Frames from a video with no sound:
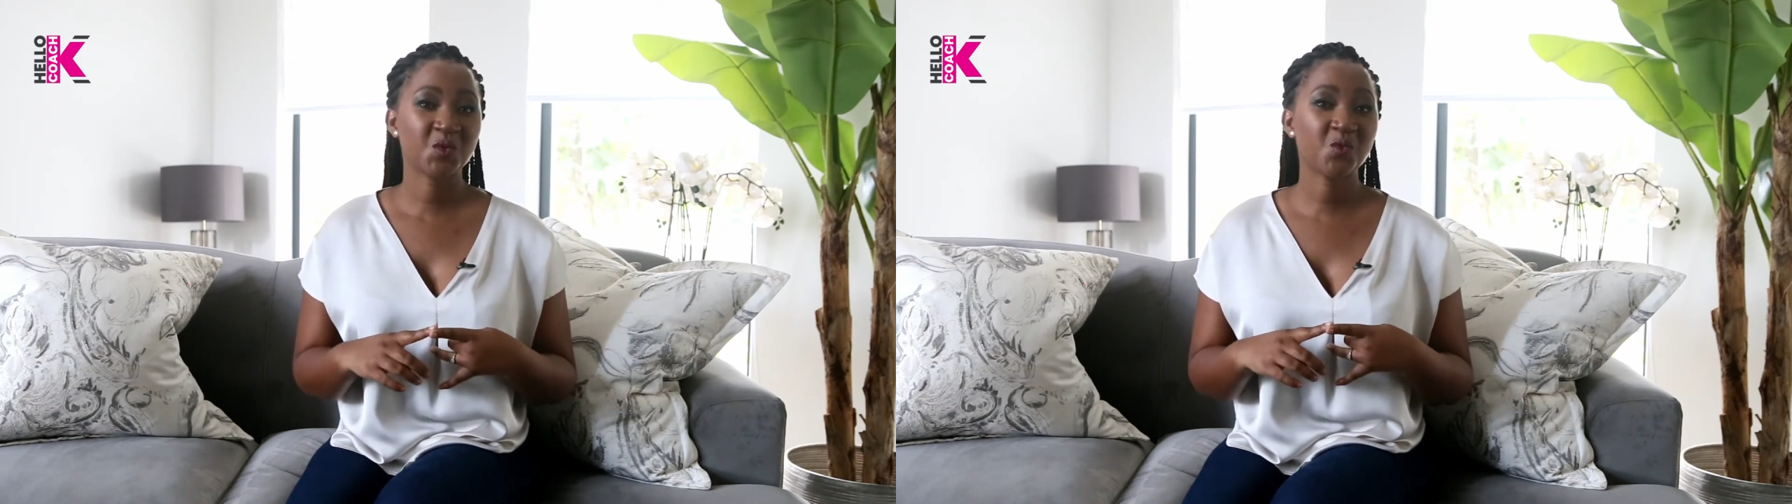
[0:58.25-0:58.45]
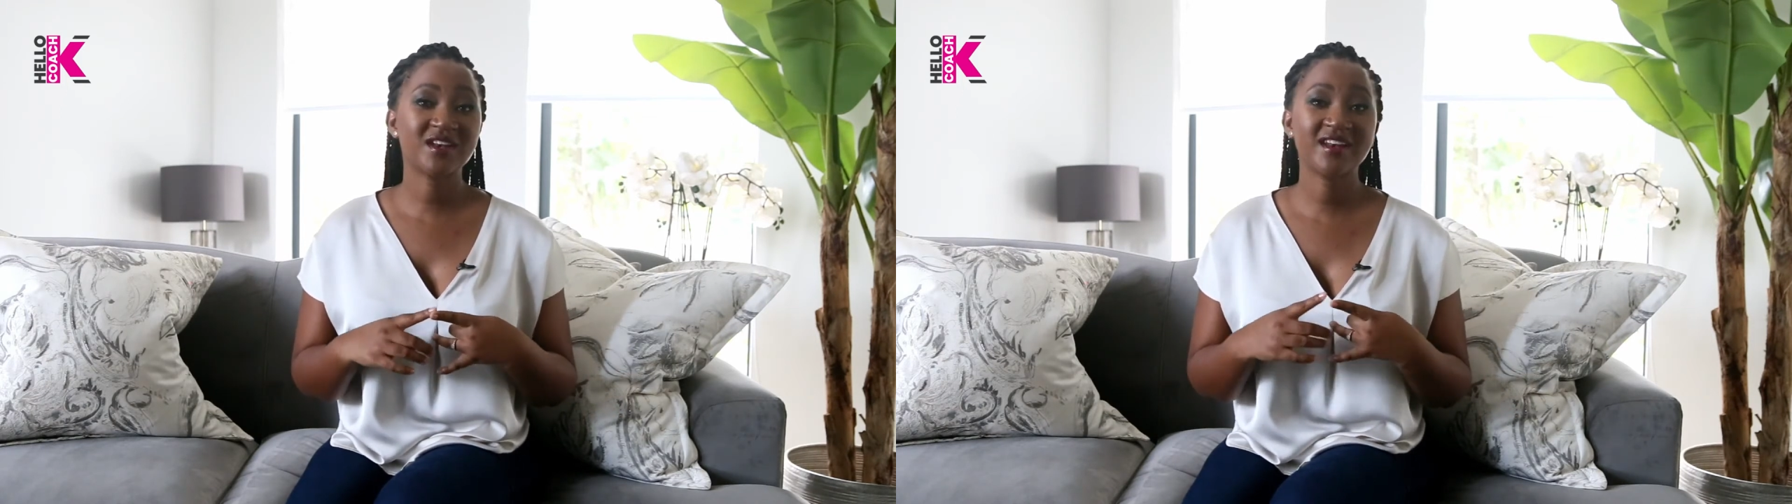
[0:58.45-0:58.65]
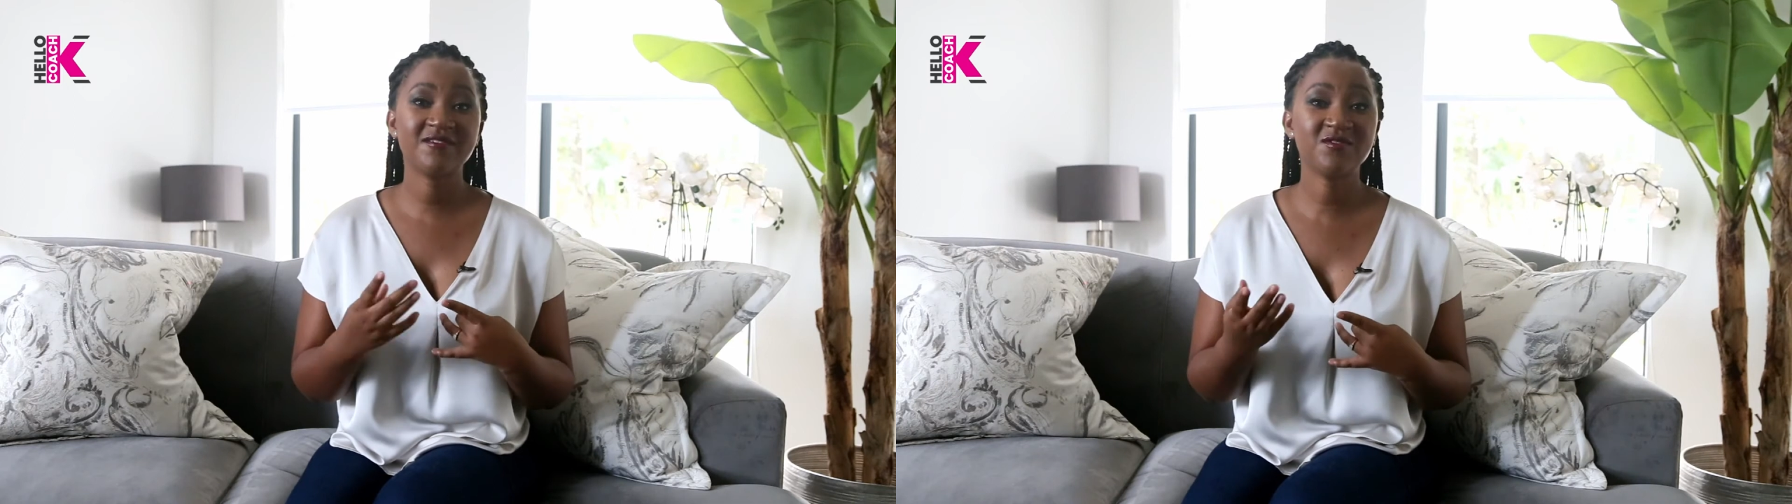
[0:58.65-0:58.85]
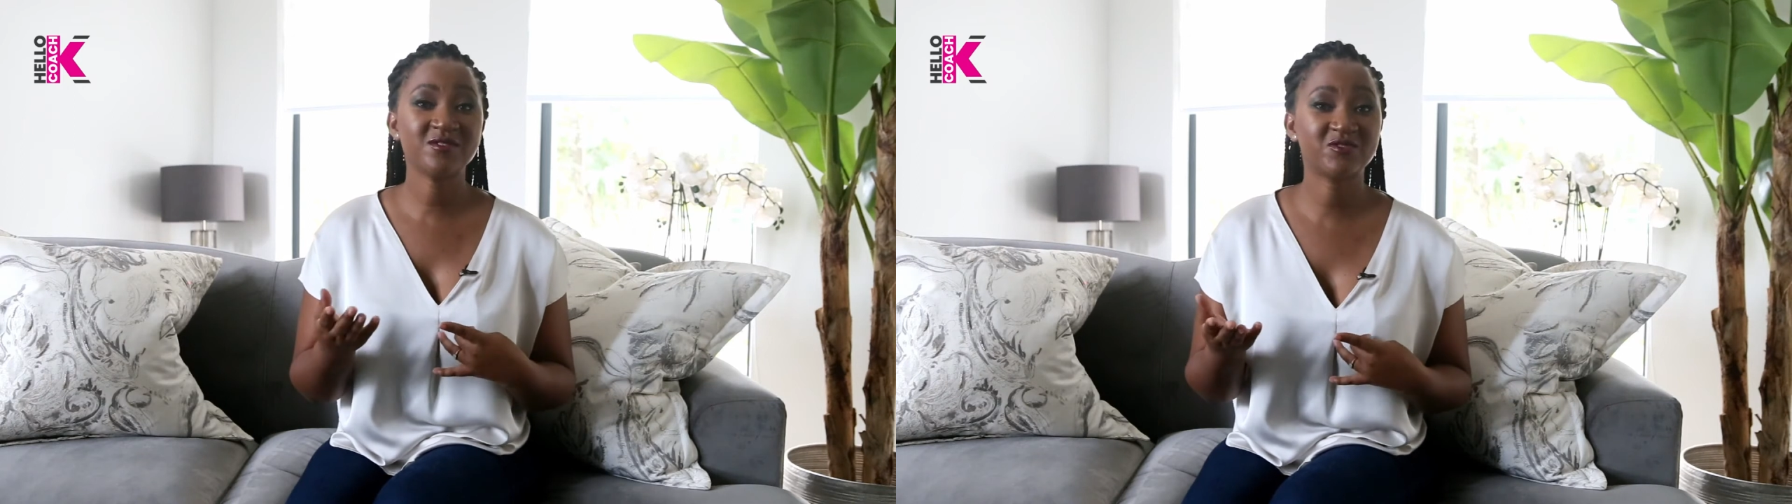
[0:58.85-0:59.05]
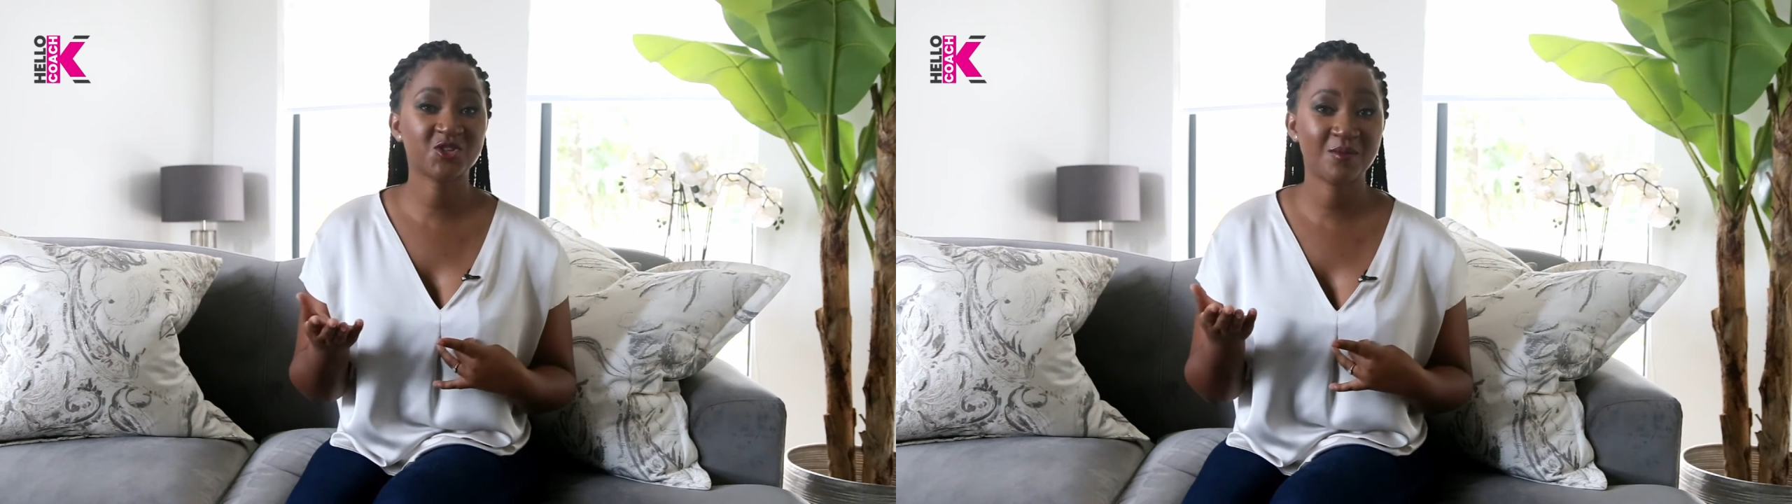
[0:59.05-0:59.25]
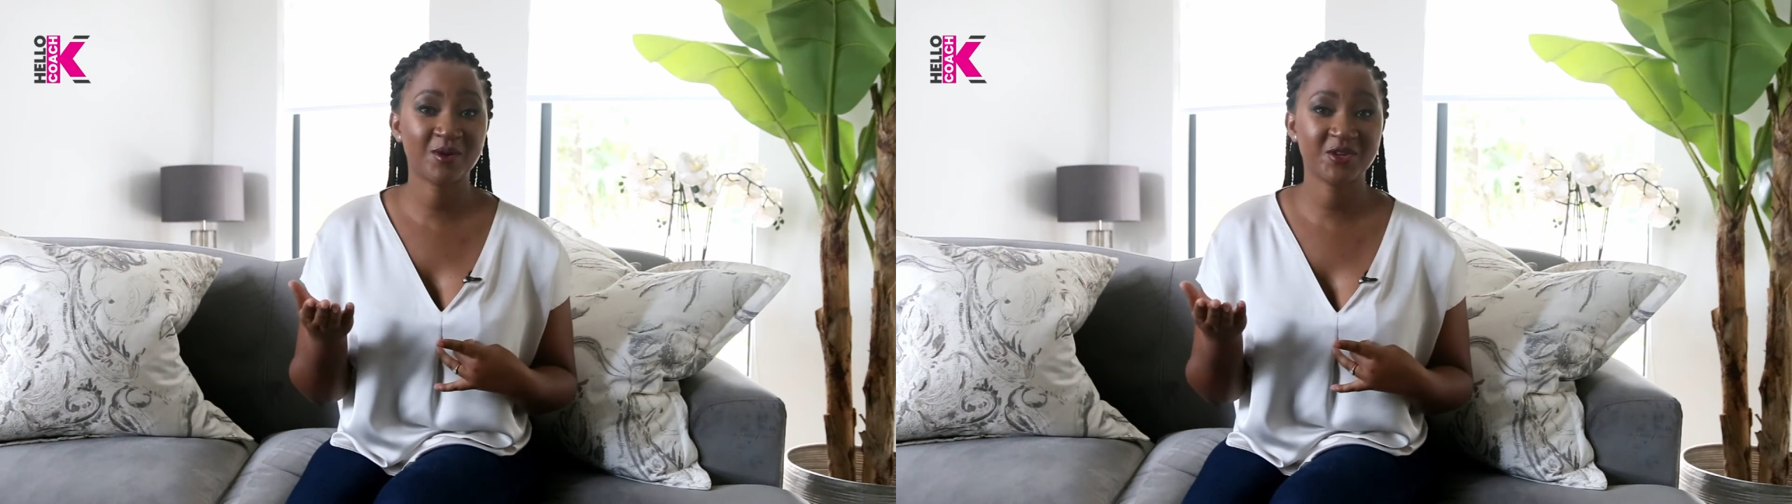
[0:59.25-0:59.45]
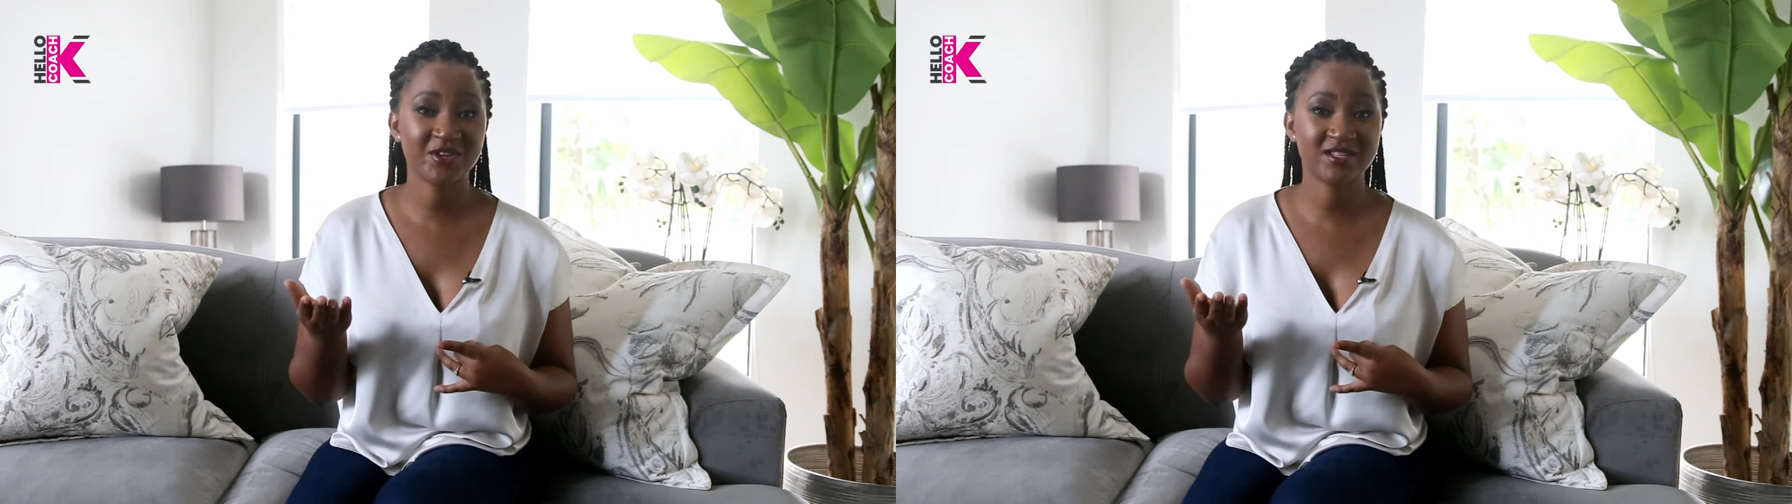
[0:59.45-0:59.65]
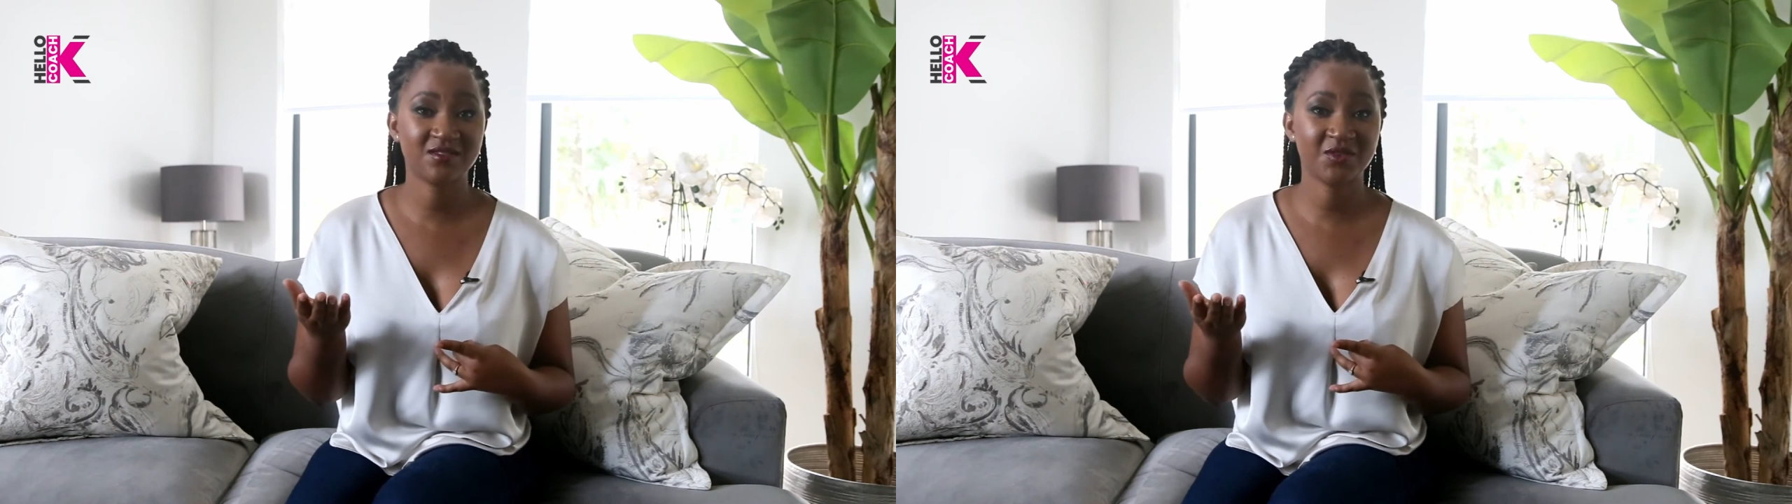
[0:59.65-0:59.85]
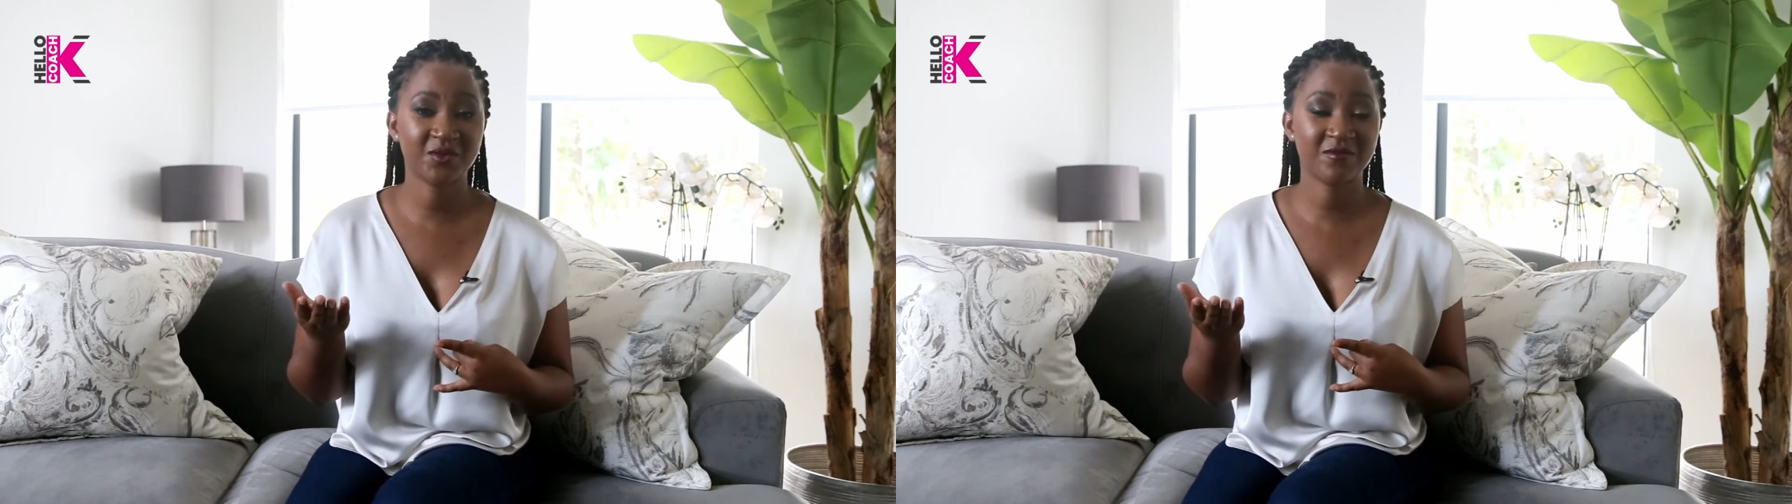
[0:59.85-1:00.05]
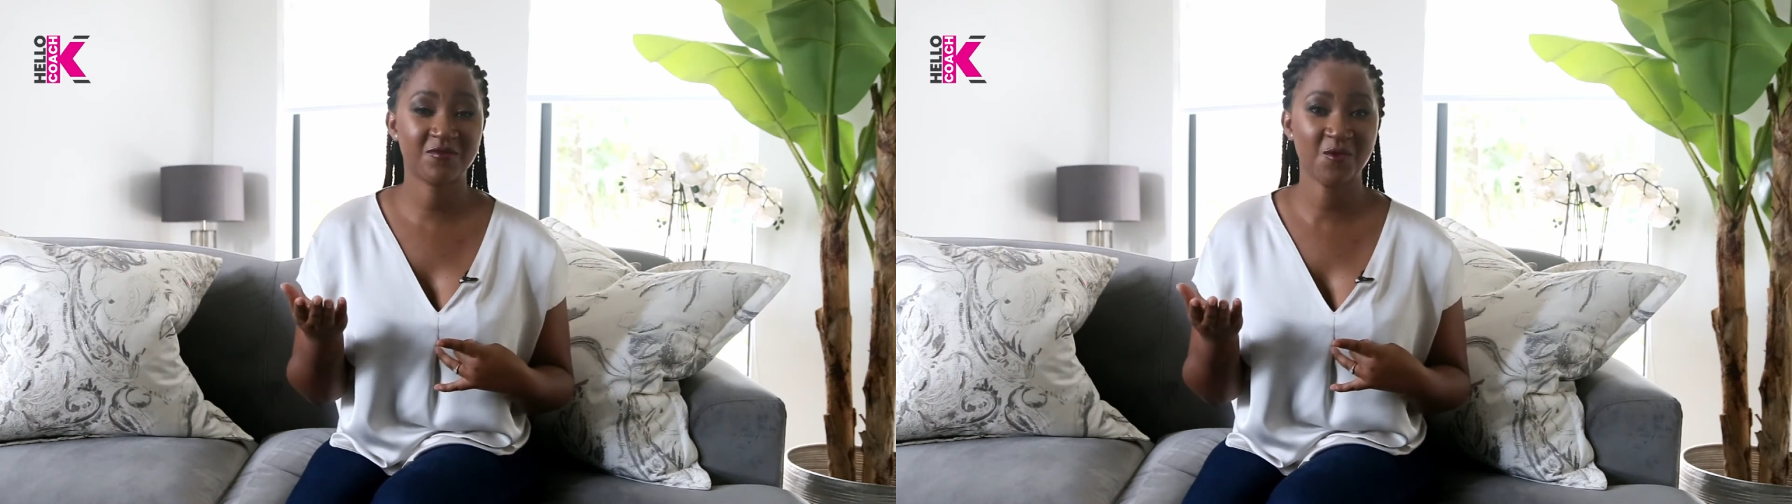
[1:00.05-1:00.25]
what level of job are you
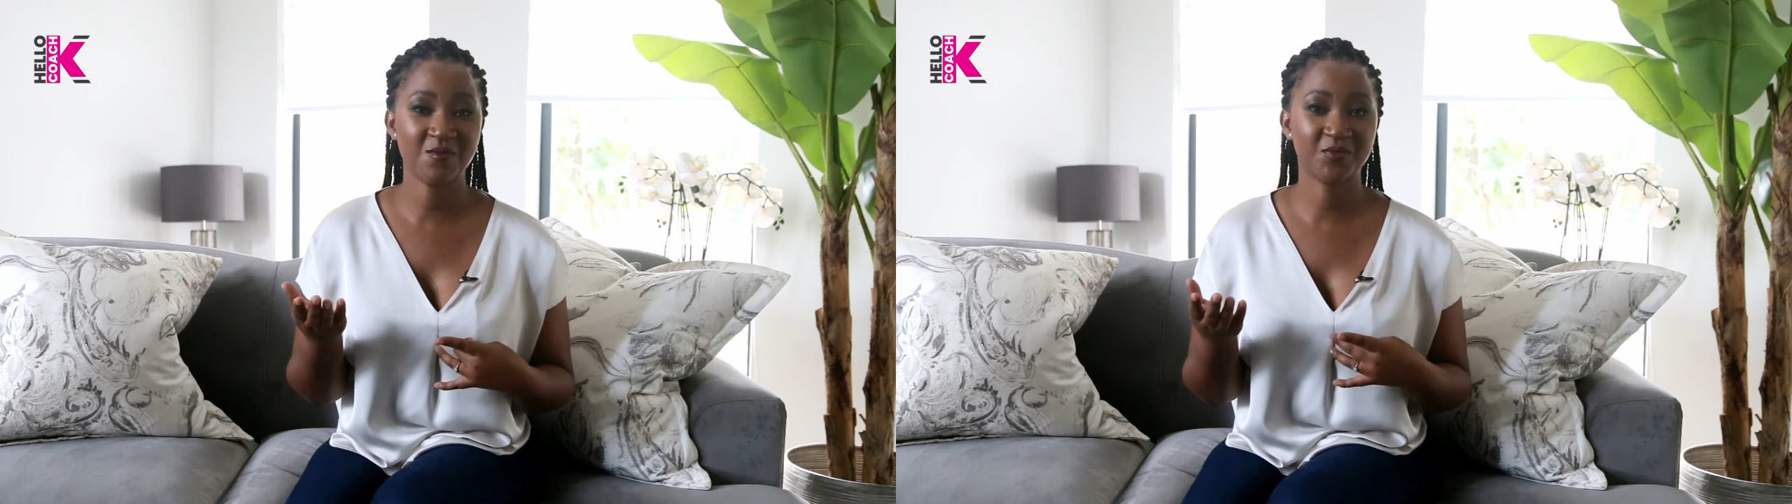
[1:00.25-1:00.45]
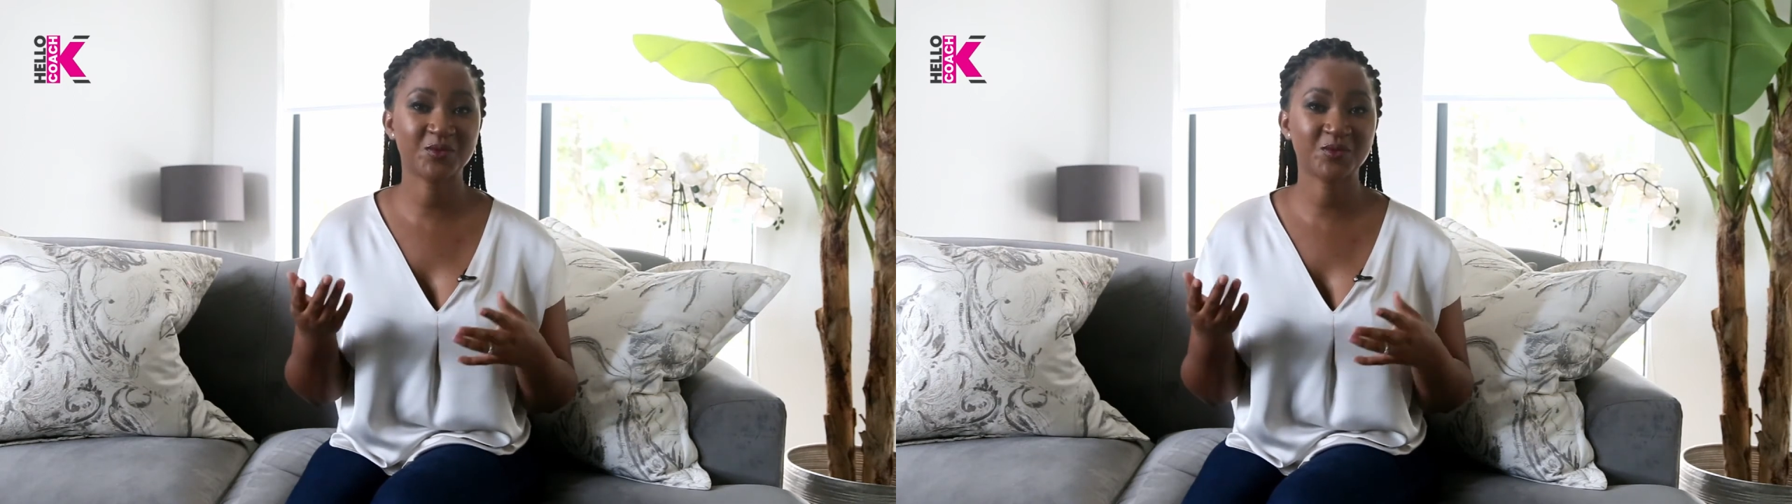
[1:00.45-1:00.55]
interviewing for?